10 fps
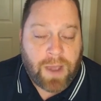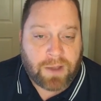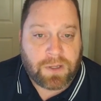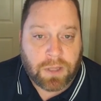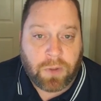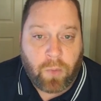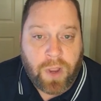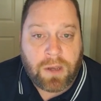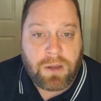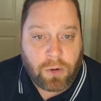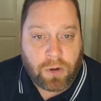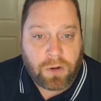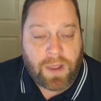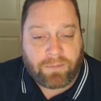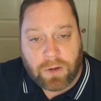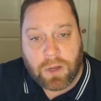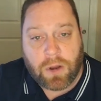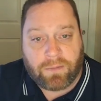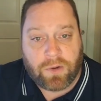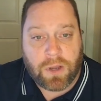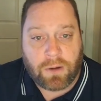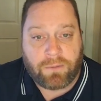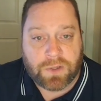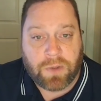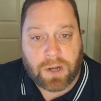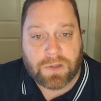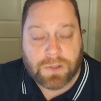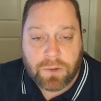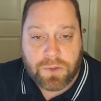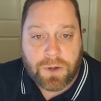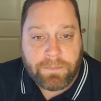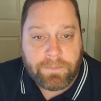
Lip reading: asking them to wait year after year after year for some kind of solution.